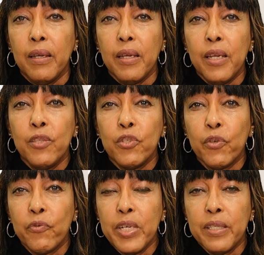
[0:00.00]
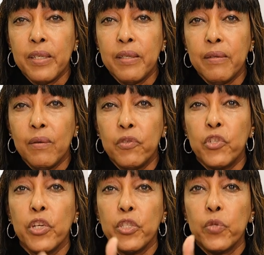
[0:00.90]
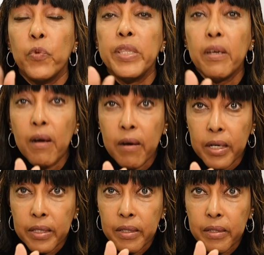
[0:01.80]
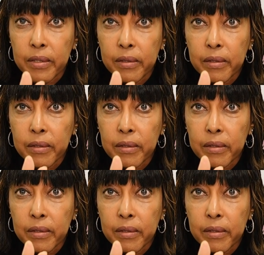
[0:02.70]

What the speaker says: integrated just with the arts,